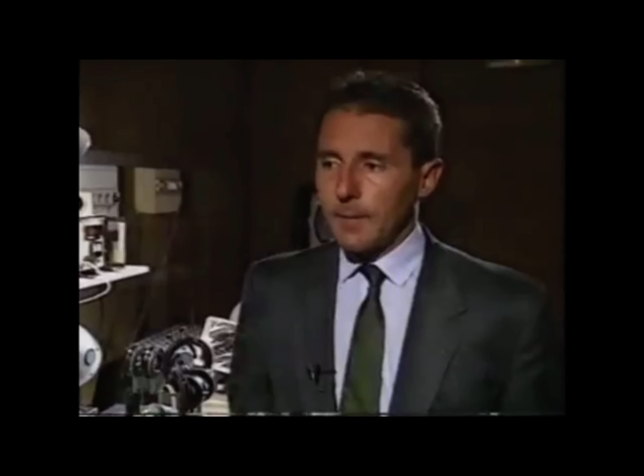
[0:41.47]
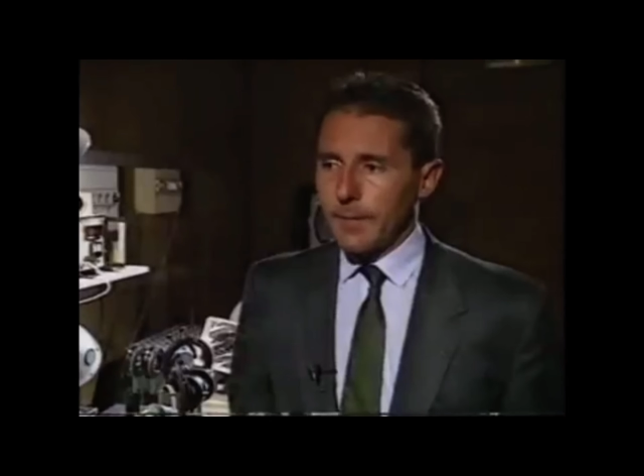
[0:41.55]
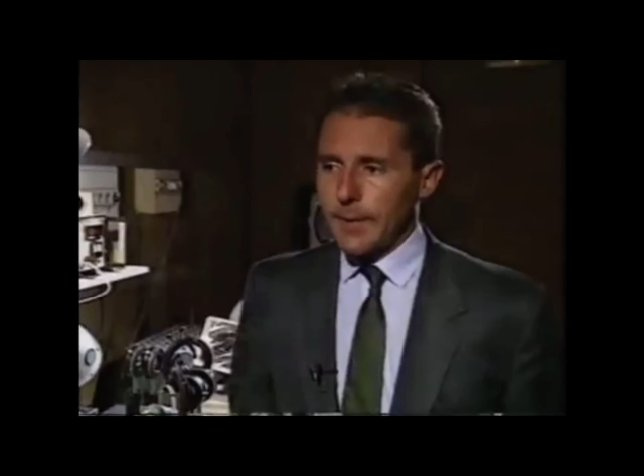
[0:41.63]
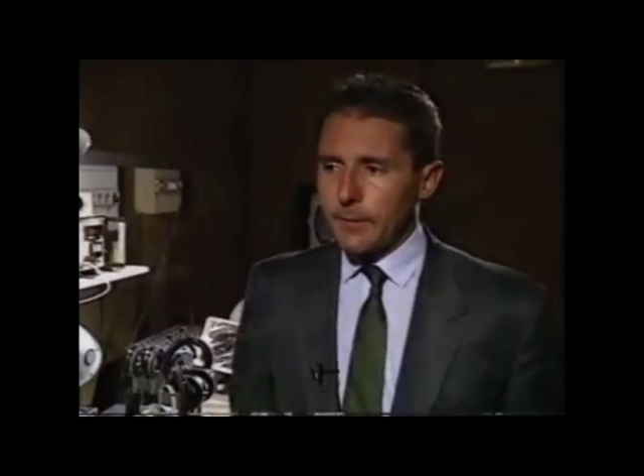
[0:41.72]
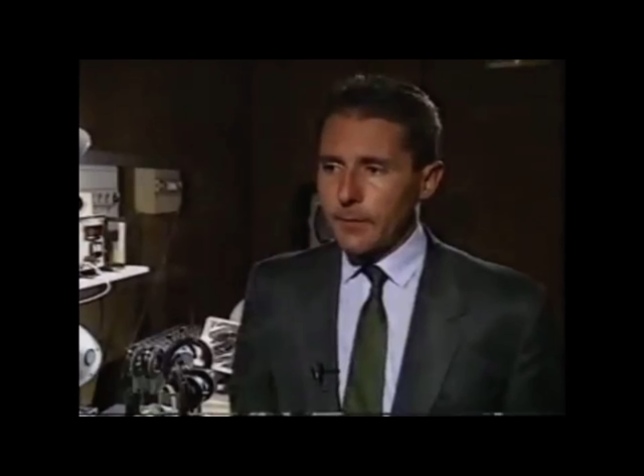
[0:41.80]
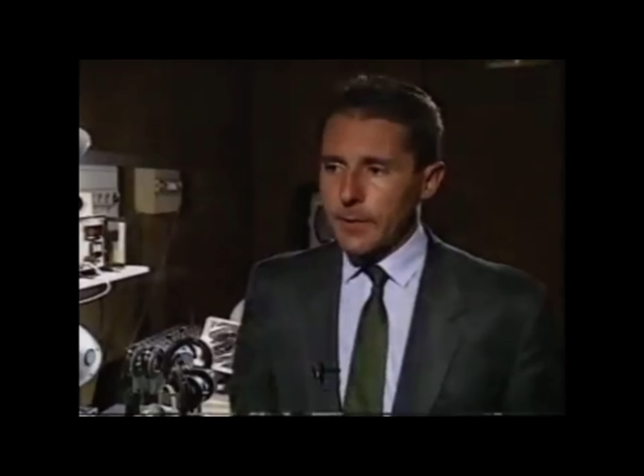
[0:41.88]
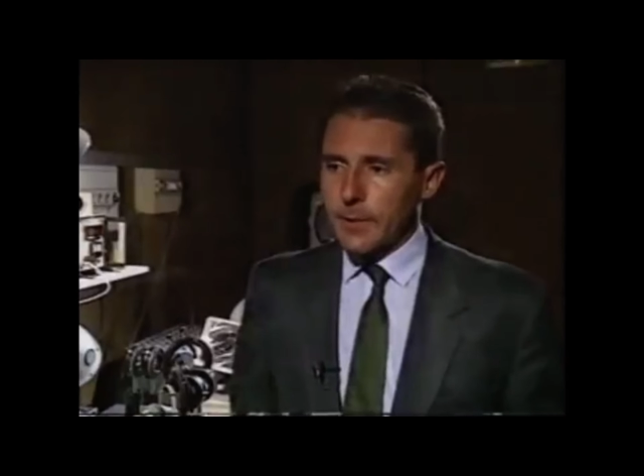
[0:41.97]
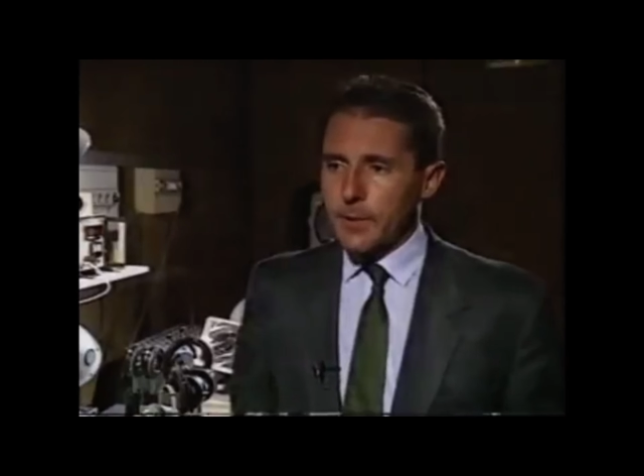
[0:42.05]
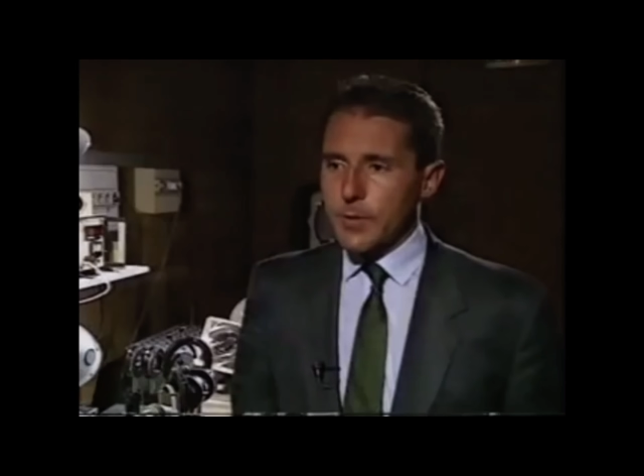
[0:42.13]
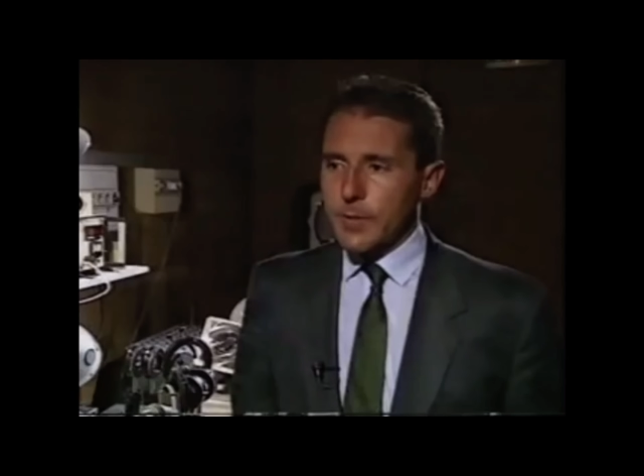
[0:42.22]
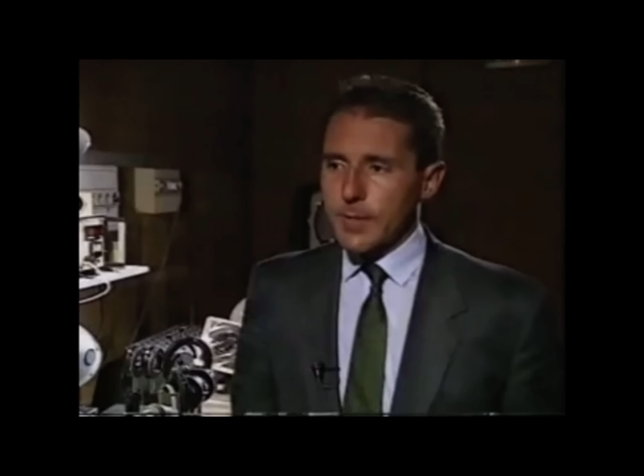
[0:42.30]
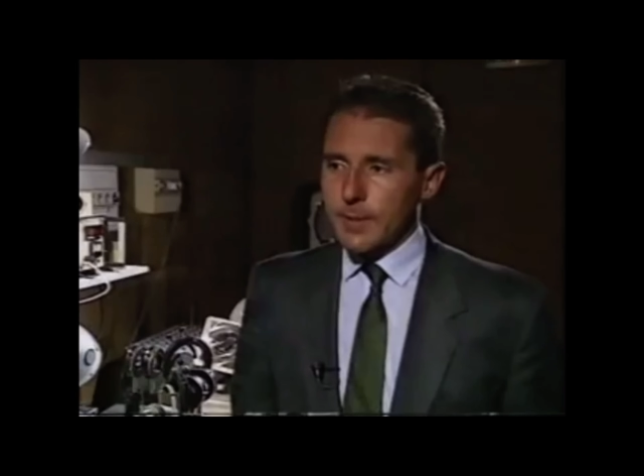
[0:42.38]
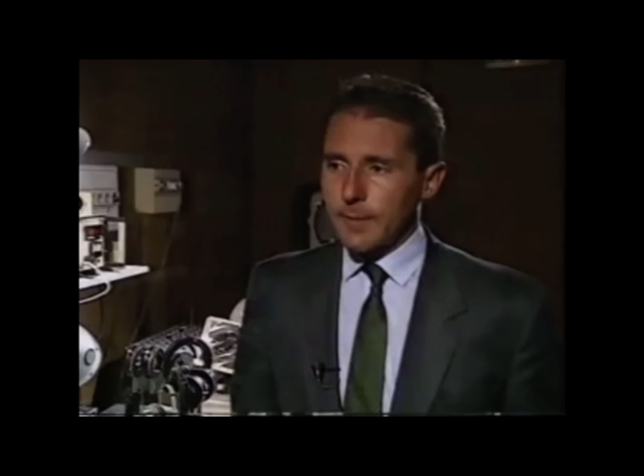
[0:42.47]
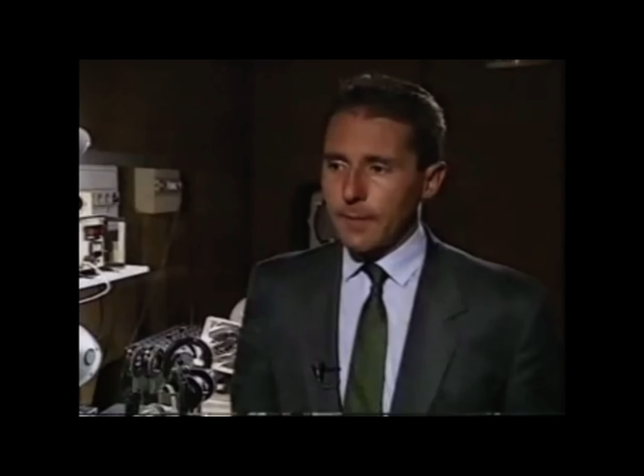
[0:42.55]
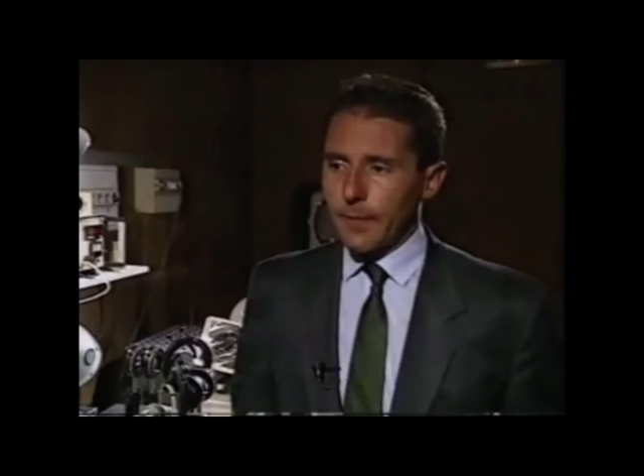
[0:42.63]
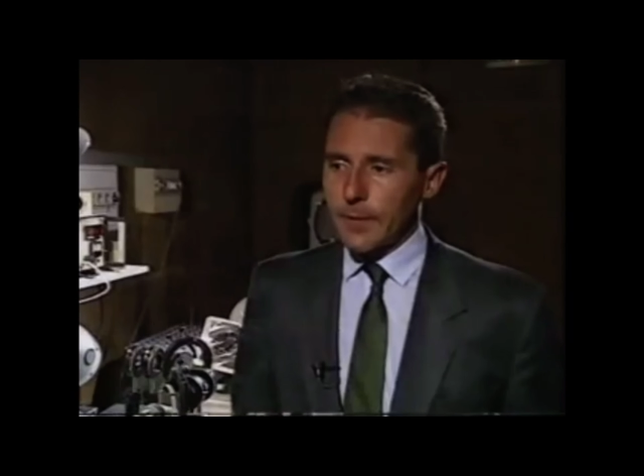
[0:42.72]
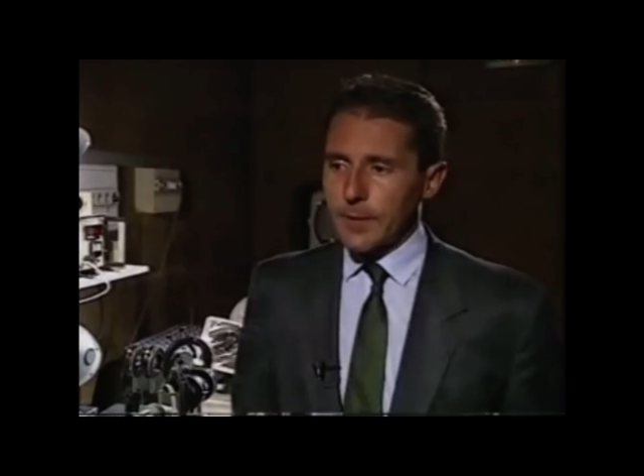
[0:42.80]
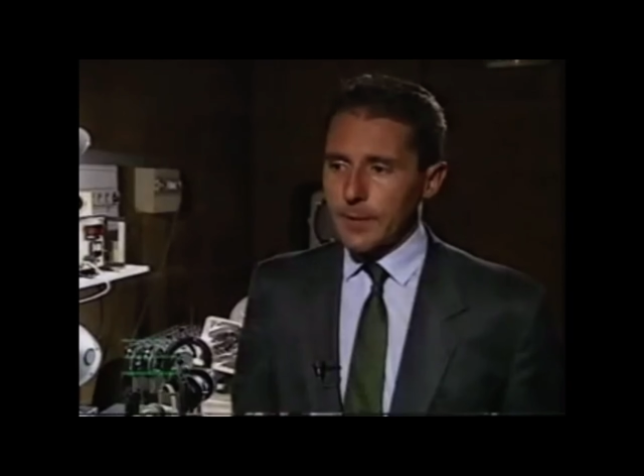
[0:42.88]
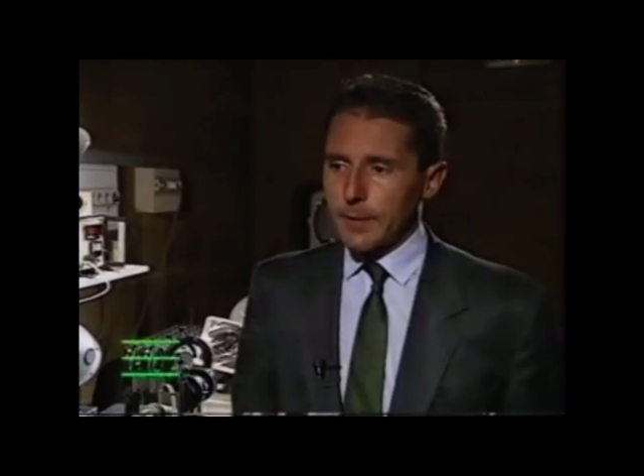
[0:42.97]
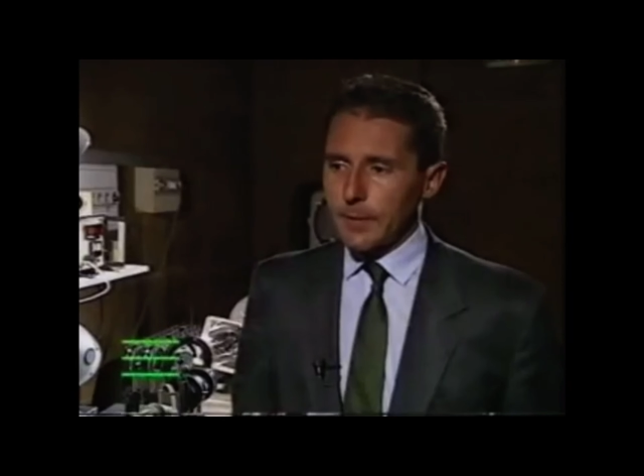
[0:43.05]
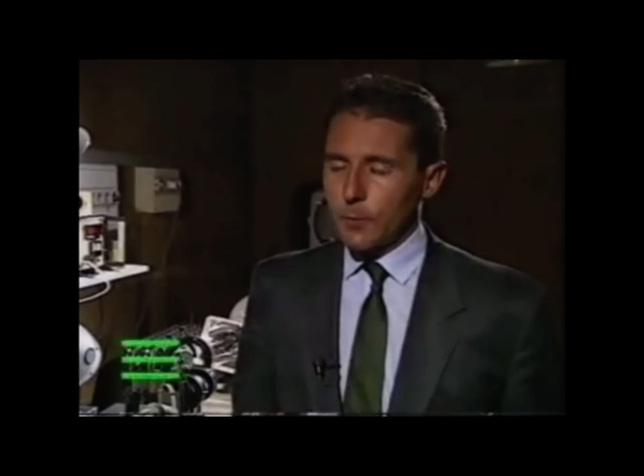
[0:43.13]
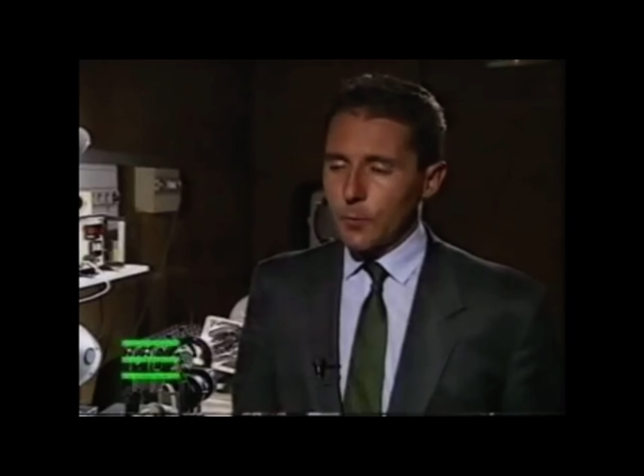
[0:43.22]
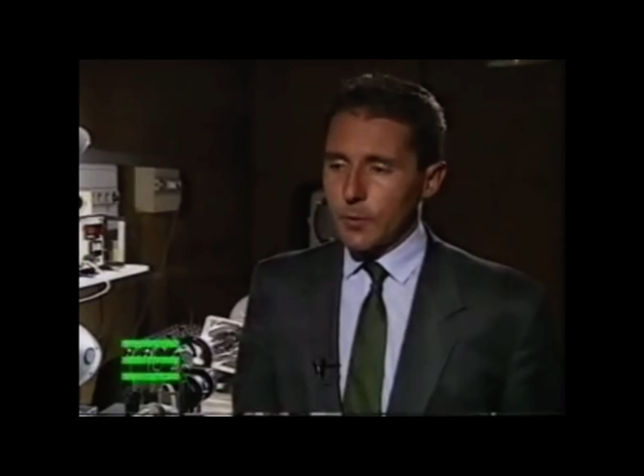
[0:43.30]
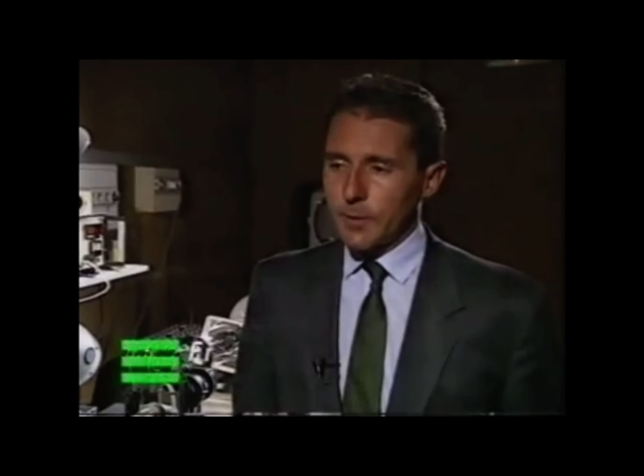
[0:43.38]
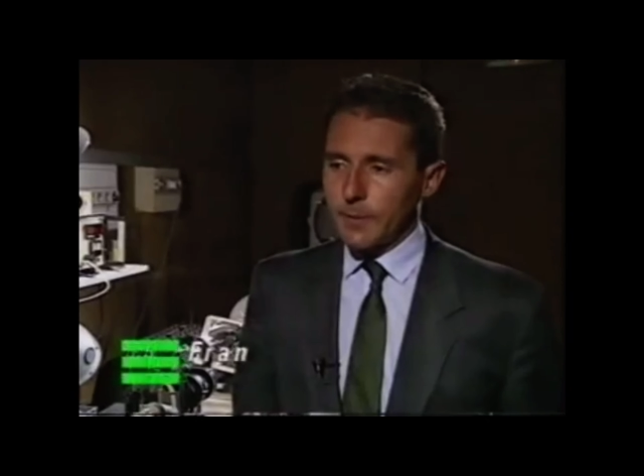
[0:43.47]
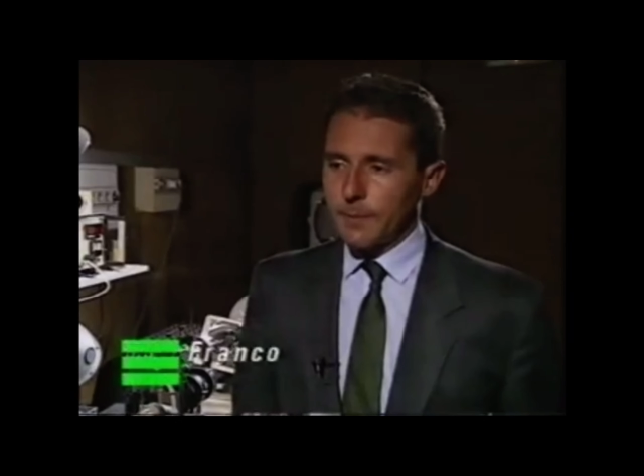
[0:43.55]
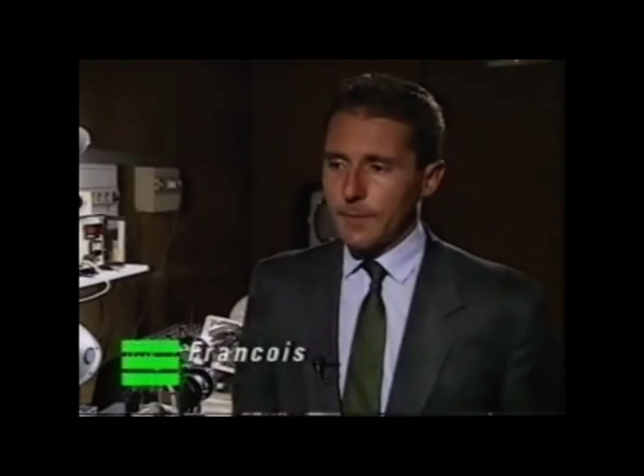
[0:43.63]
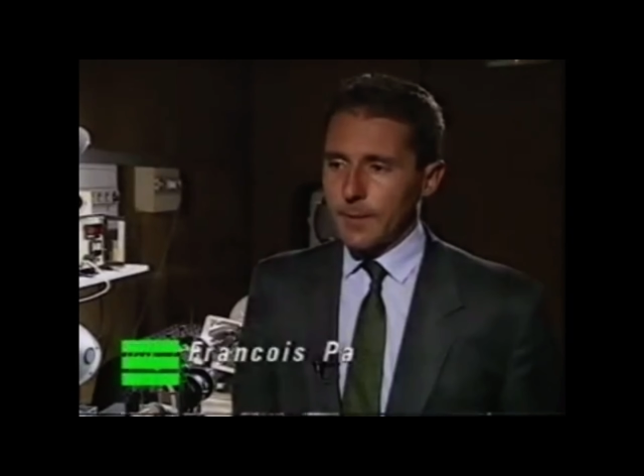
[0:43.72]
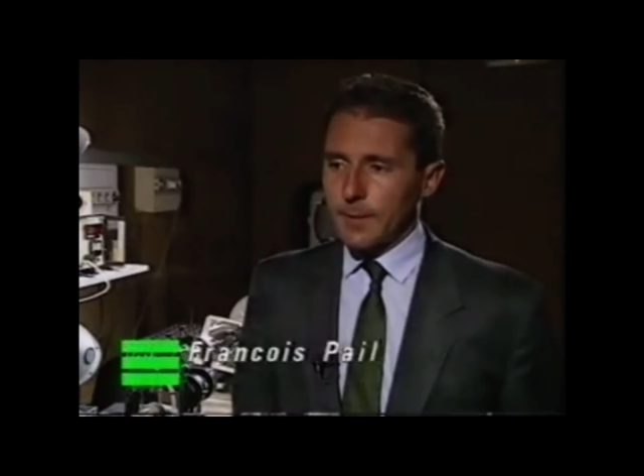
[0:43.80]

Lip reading: The advantages at that time were